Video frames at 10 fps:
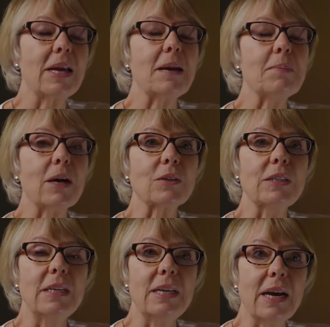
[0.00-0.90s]
About
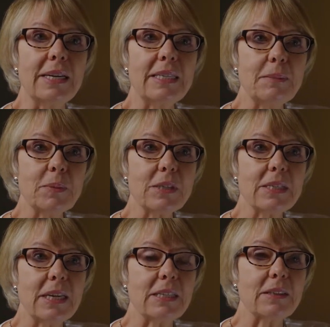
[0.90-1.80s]

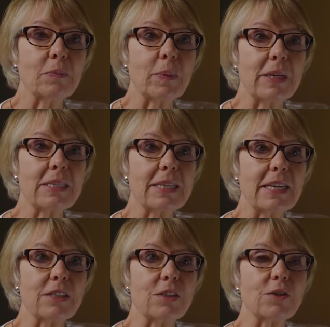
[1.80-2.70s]
90% of breast
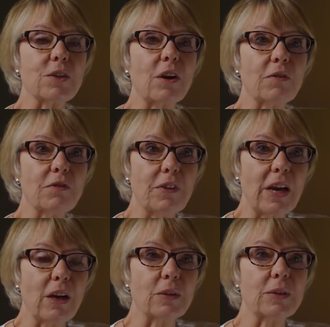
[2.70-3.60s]
cancers are
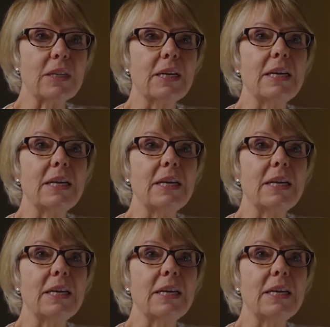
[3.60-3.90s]
found